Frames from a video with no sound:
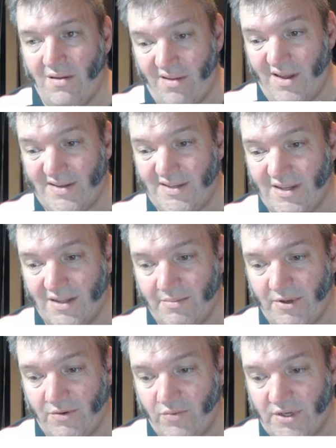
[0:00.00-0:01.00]
that's telling
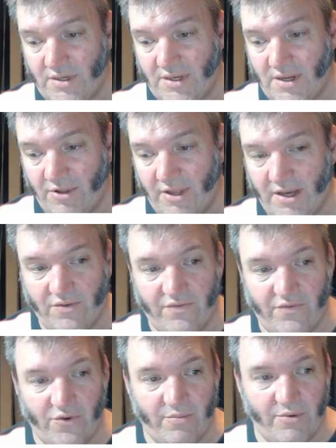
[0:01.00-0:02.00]
me which double angle
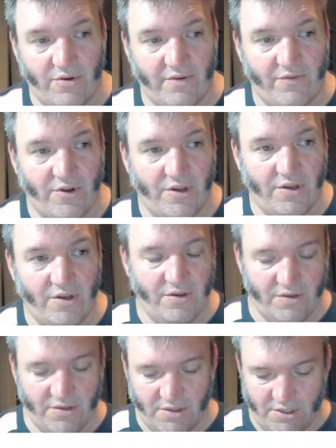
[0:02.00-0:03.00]
formula I've got to
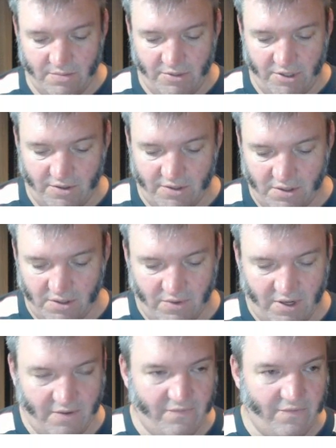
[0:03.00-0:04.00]
use. I should be using the
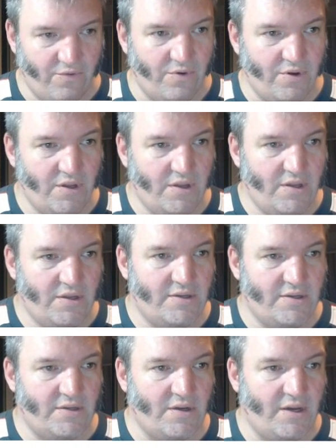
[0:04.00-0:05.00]
one for
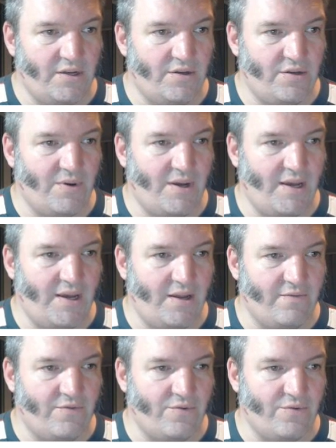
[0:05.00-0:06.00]
sine 2A, and
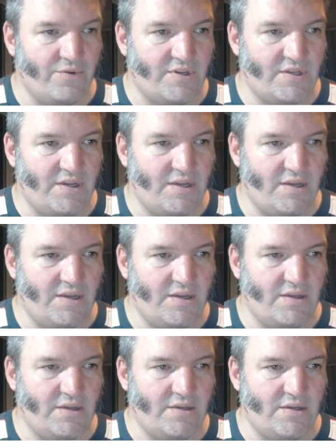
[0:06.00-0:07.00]
of course
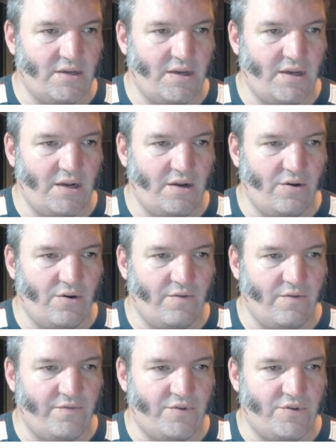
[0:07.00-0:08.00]
sine
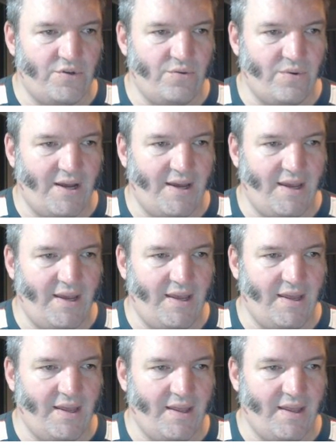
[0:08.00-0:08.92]
of 2A